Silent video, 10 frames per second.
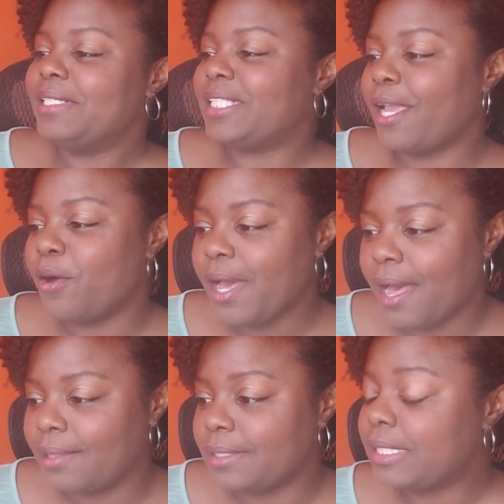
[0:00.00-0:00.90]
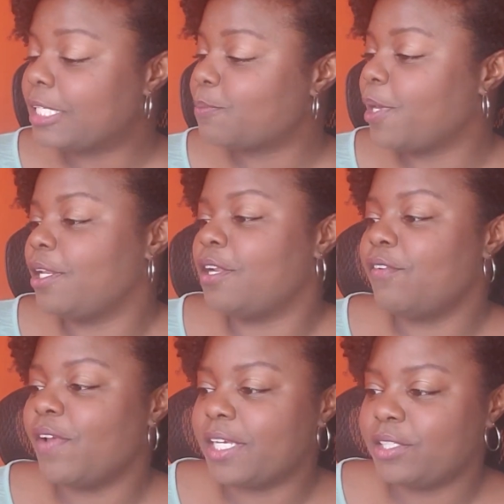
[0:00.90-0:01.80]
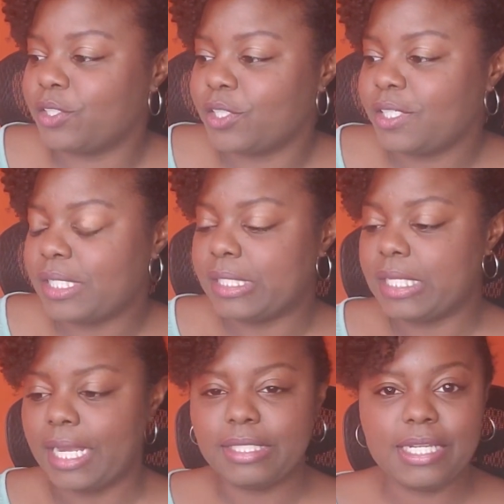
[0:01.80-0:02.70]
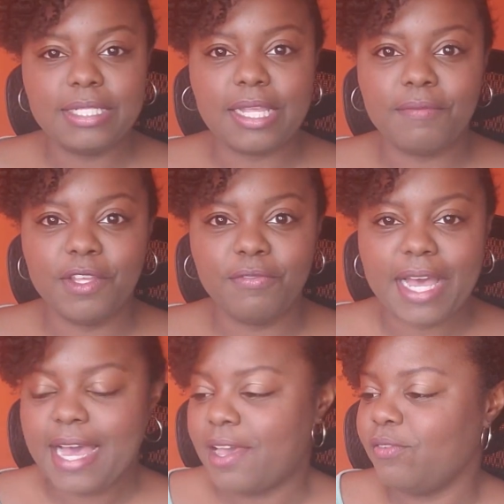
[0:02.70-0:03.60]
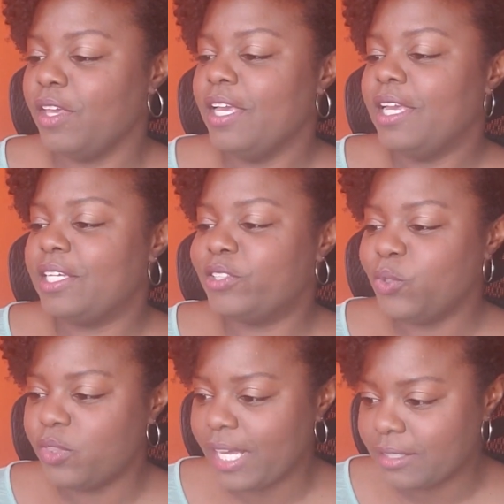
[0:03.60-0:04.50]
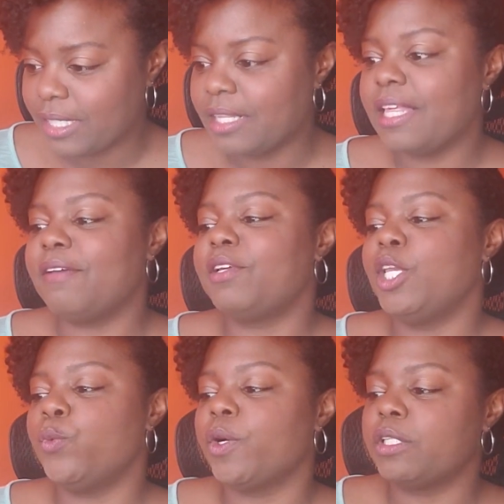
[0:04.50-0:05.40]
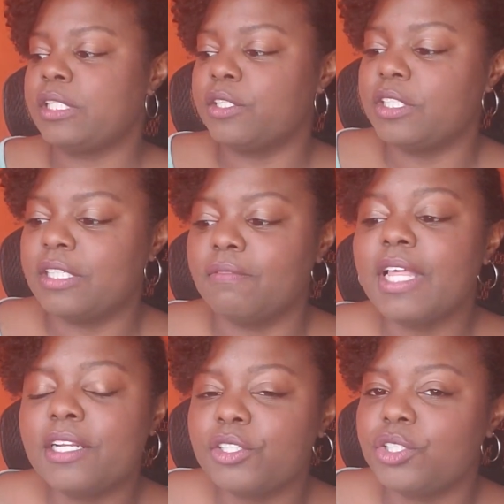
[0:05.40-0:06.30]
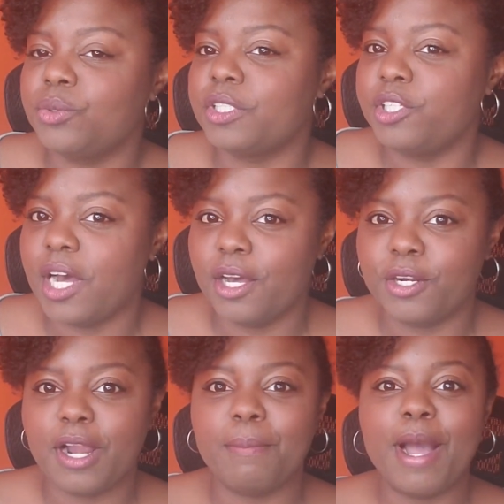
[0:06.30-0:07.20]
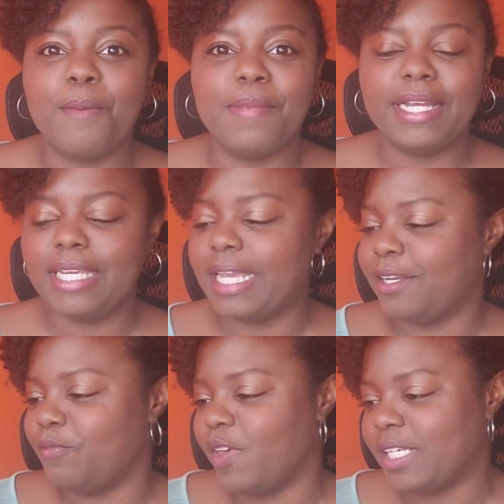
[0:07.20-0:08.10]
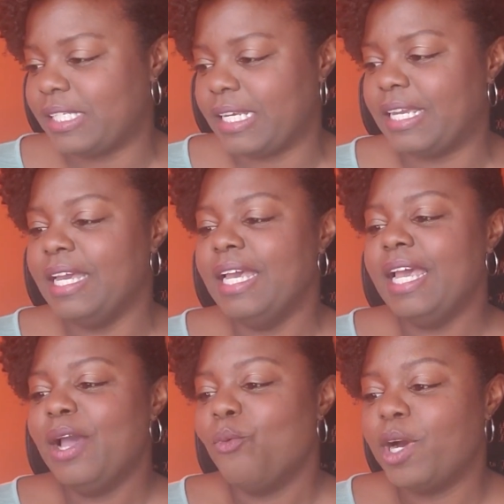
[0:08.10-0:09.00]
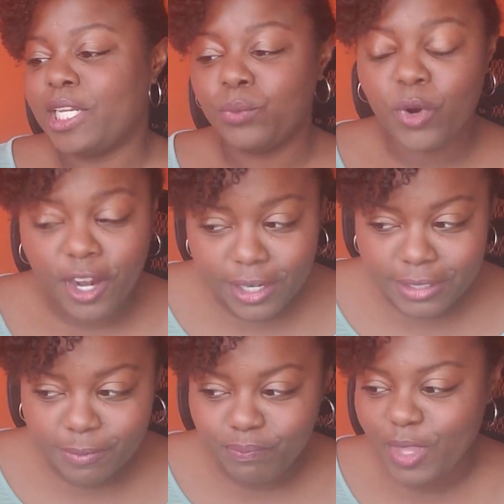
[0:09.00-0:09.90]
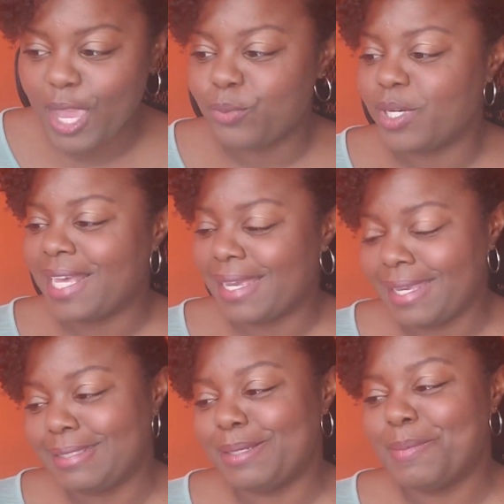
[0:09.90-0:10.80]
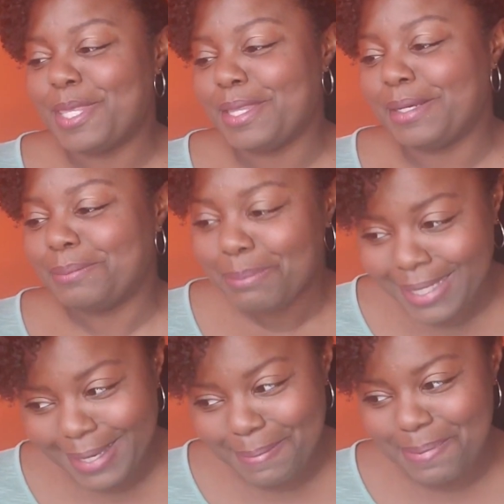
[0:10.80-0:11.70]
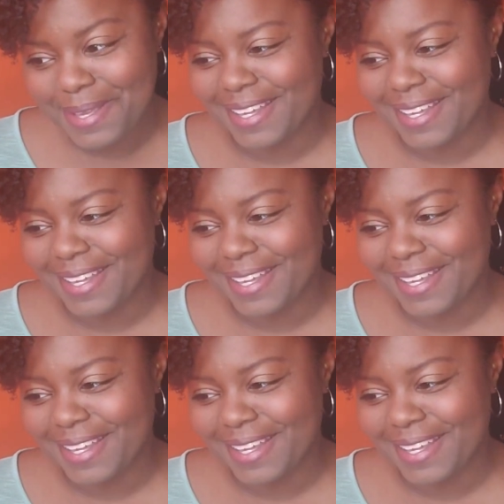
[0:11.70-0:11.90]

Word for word: J L Collins has been an investor since nineteen seventy-five. In two thousand eleven, he wrote a series of letters to his daughter about money and investing, what had worked and what had kicked him in the bleep.